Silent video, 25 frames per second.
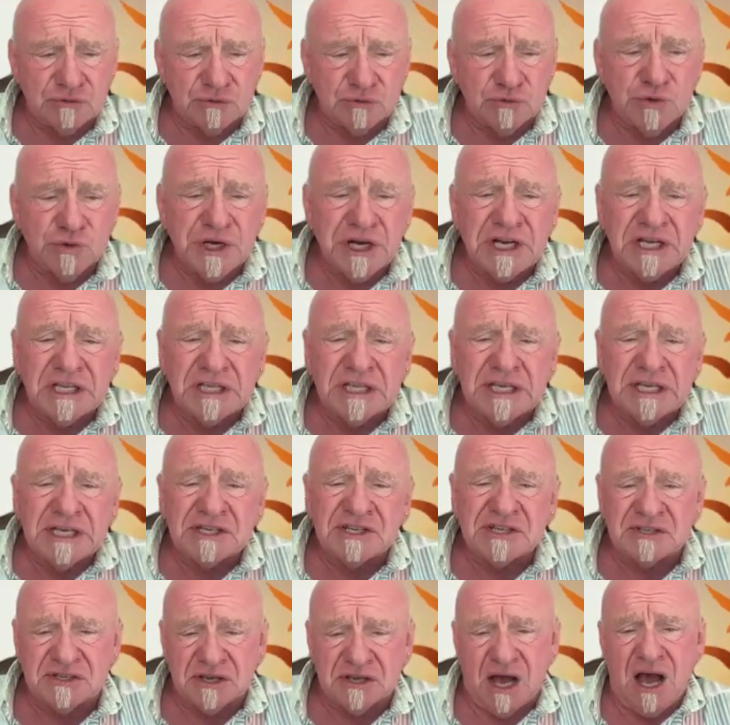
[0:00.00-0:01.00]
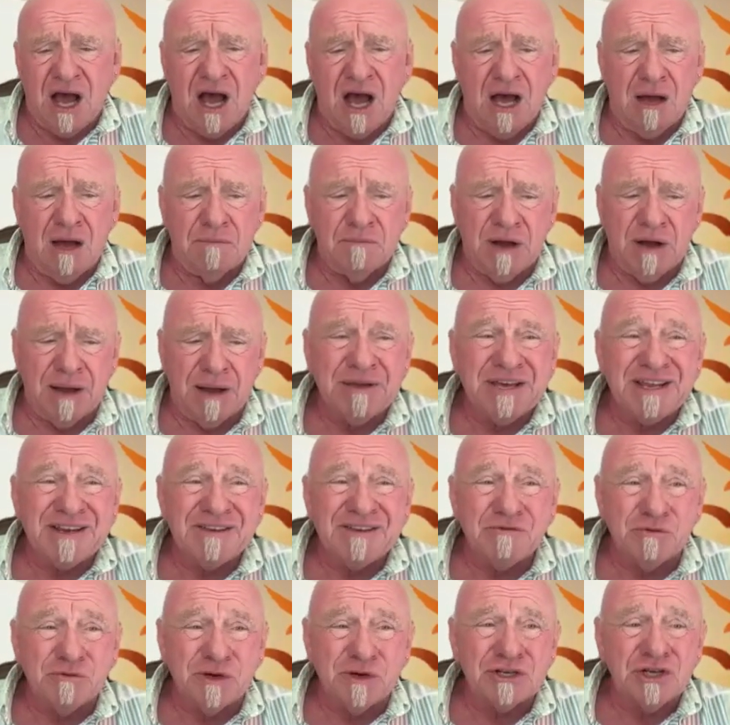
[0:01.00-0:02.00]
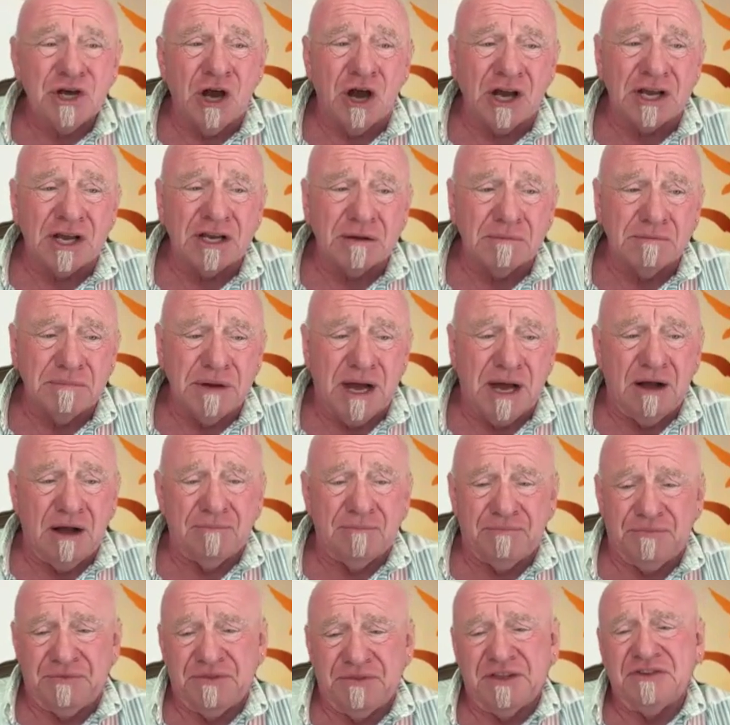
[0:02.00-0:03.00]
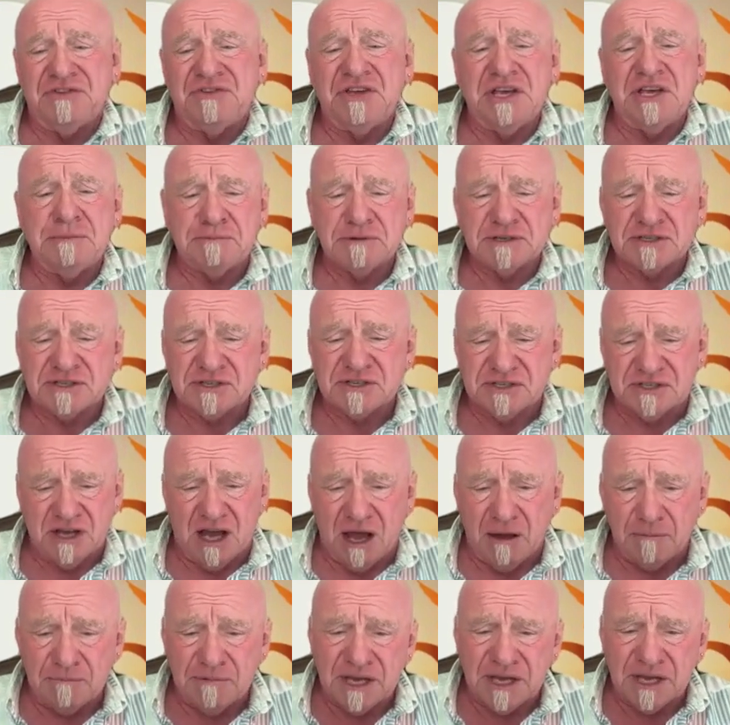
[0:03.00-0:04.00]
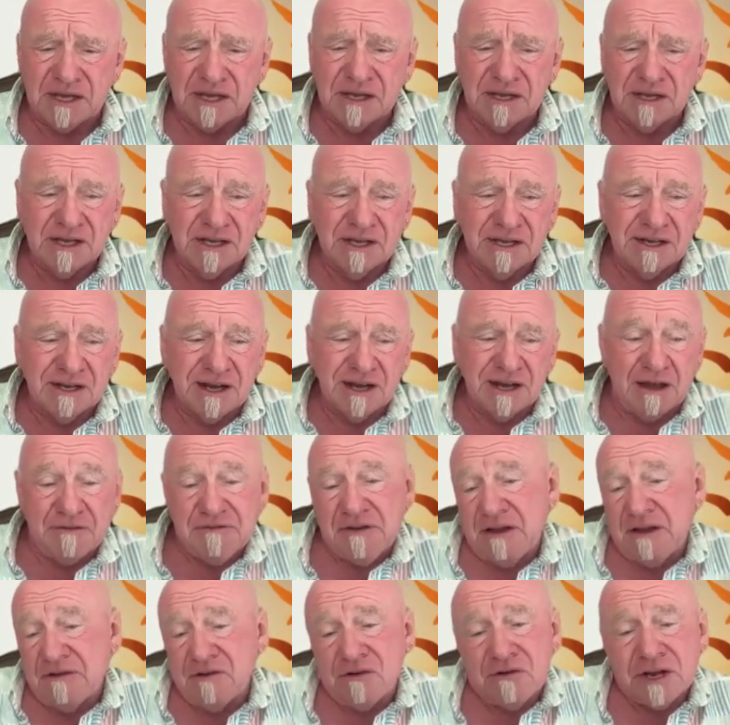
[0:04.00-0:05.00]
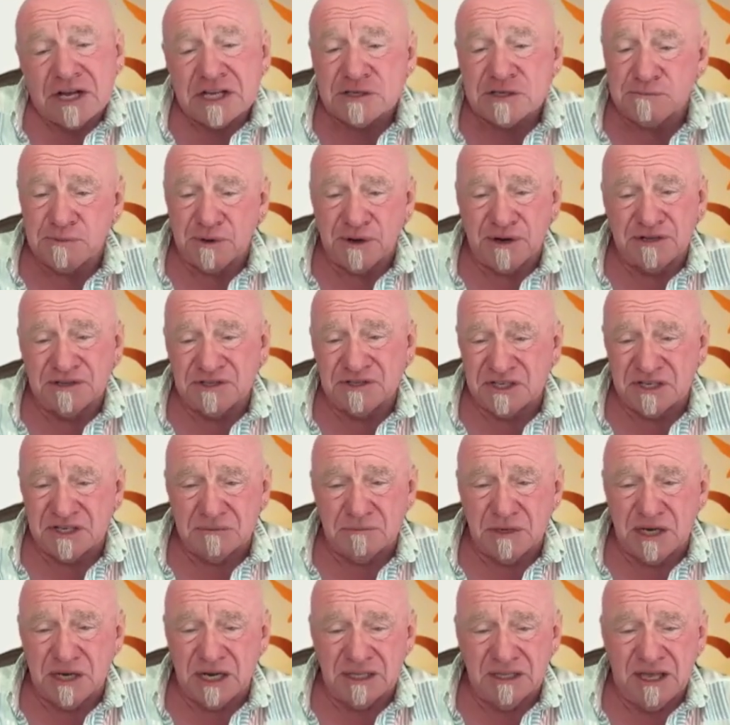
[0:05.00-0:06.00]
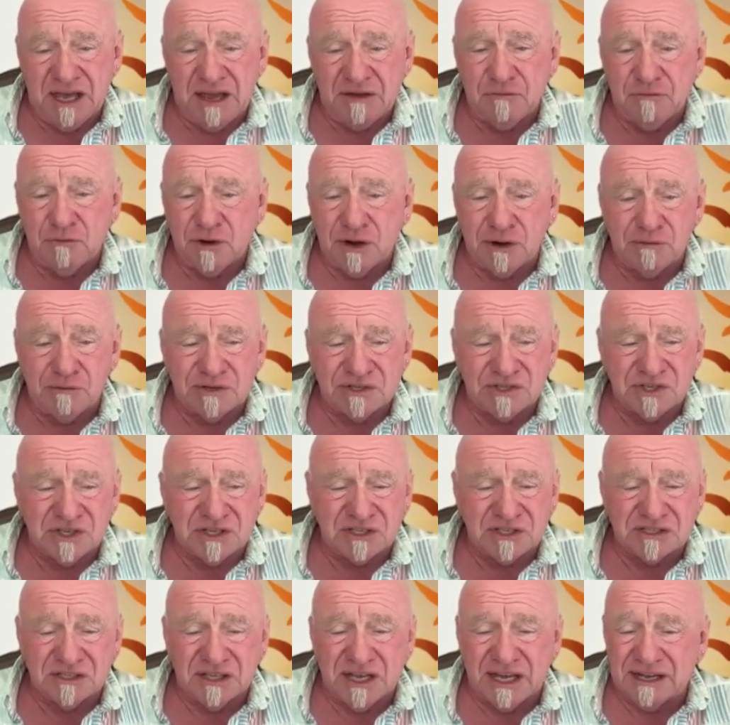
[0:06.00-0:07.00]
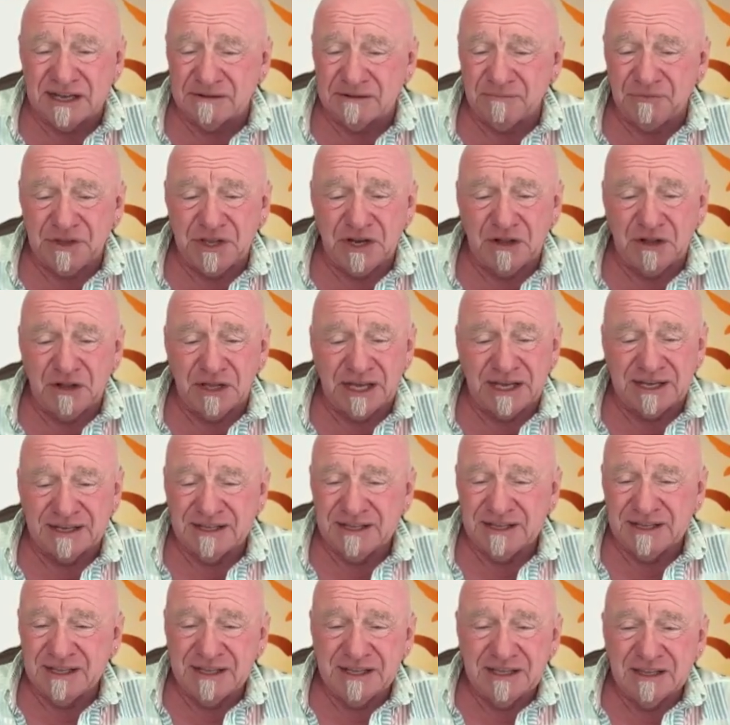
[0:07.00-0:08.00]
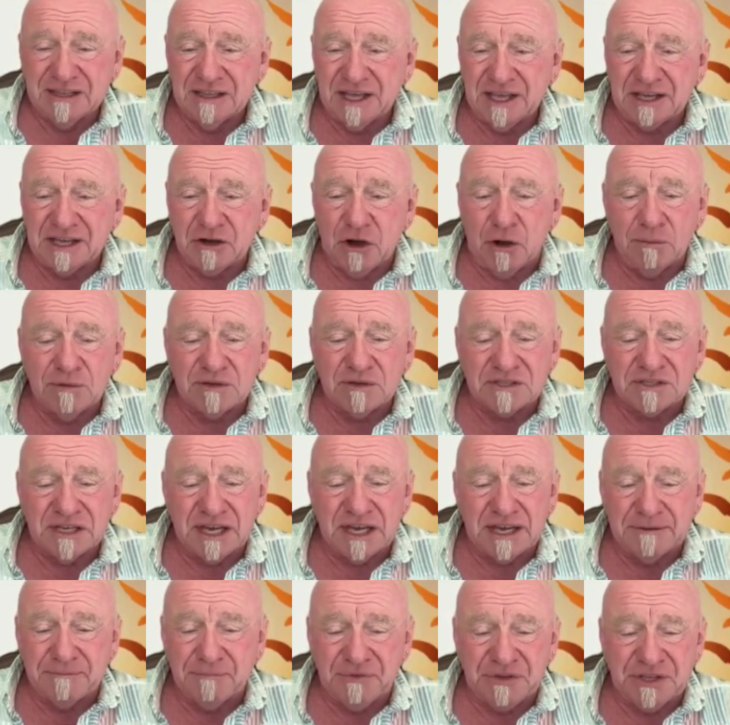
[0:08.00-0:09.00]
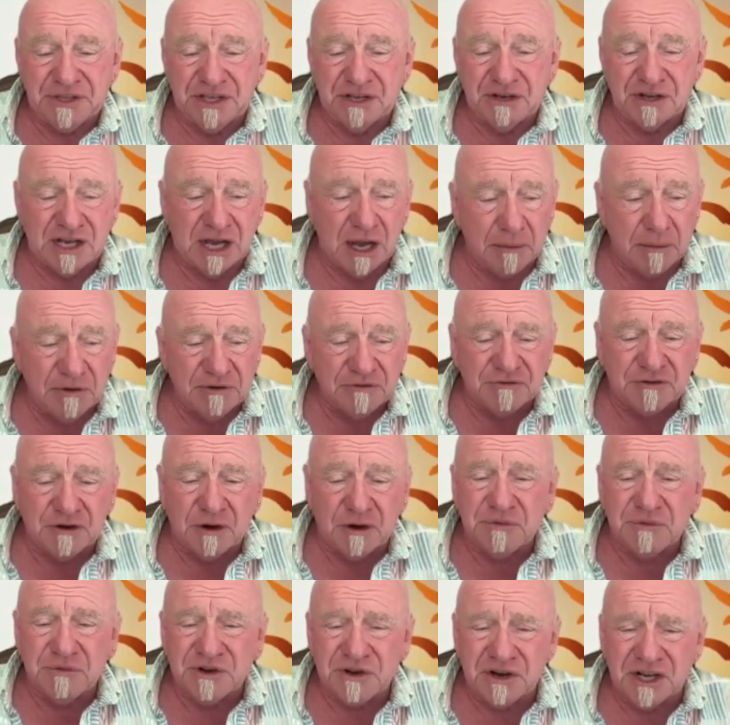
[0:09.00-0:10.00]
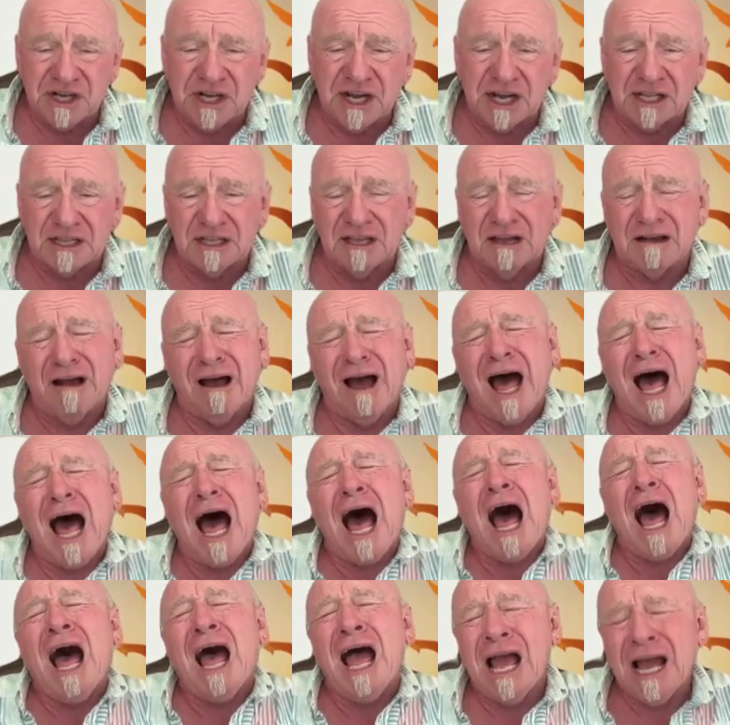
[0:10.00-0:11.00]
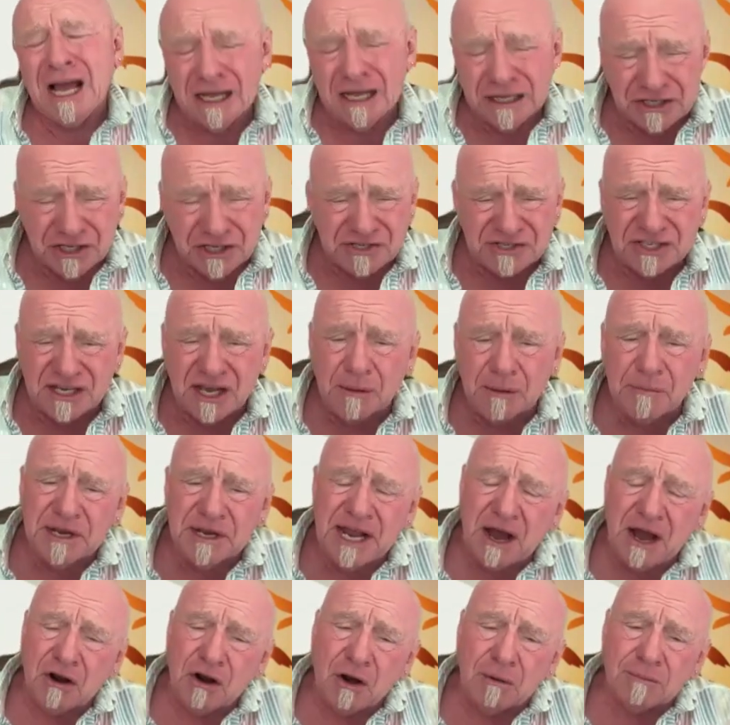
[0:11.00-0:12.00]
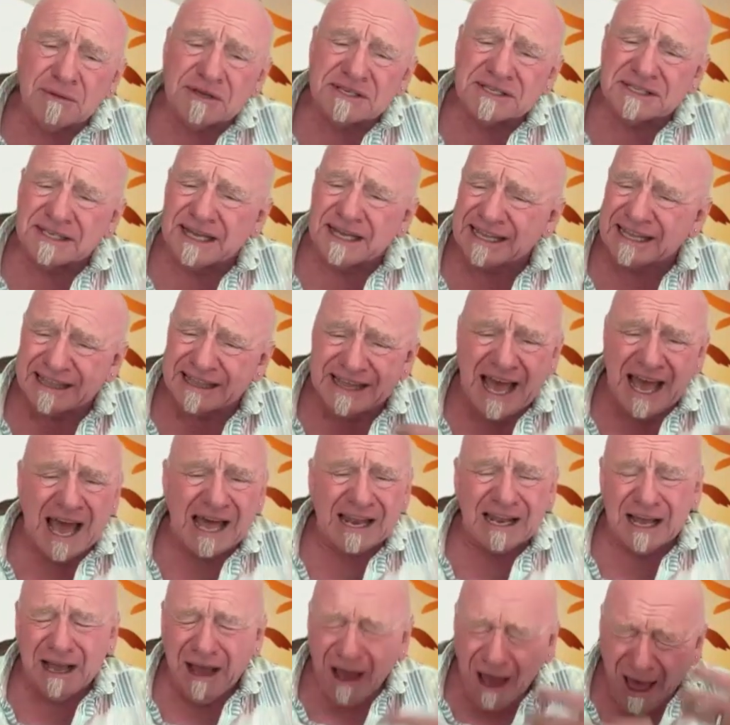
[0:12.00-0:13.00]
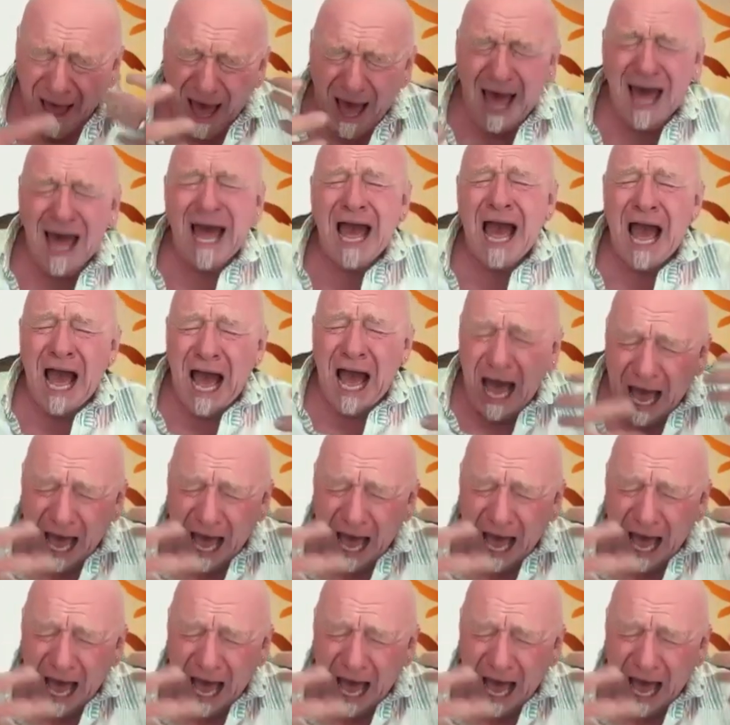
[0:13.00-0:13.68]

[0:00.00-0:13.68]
really sob. I mean, we're talking about the deepest sobbing I've ever experienced in my life, where it was just like, like almost like, coming from your gut, like, just coming out almost like that, like, ah,